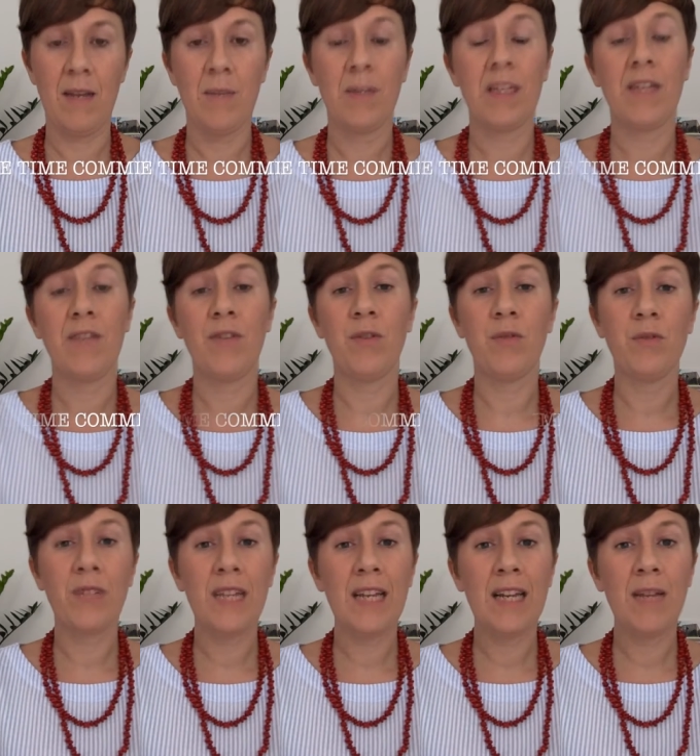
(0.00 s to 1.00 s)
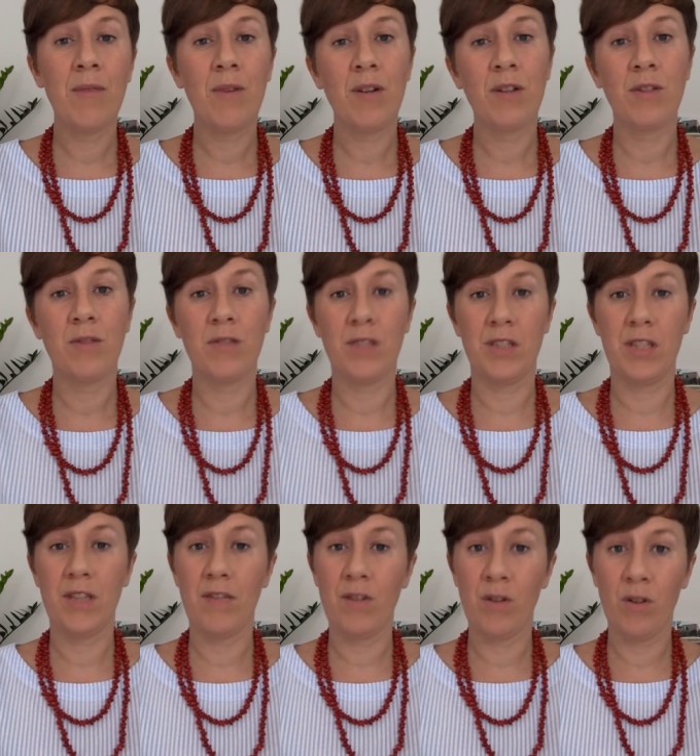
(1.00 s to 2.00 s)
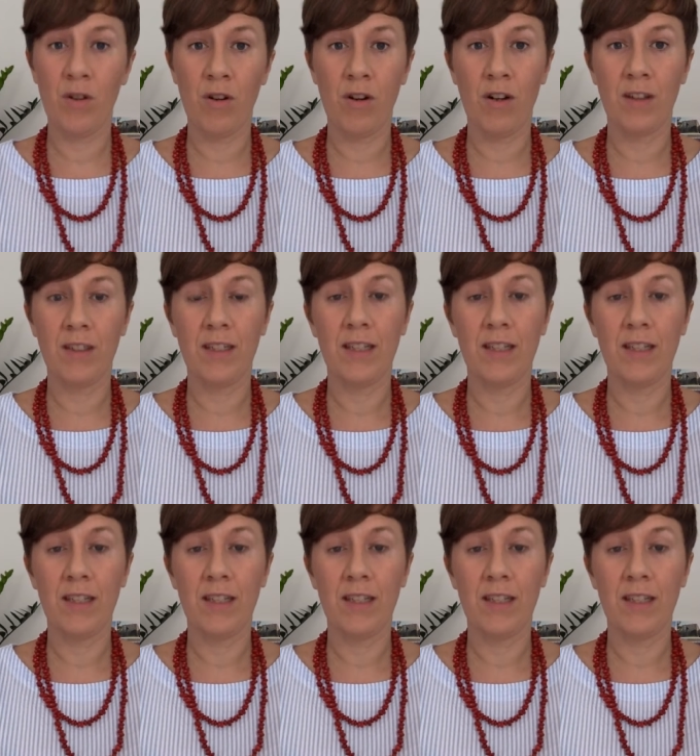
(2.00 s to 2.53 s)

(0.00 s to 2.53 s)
But if you really want to achieve your goal,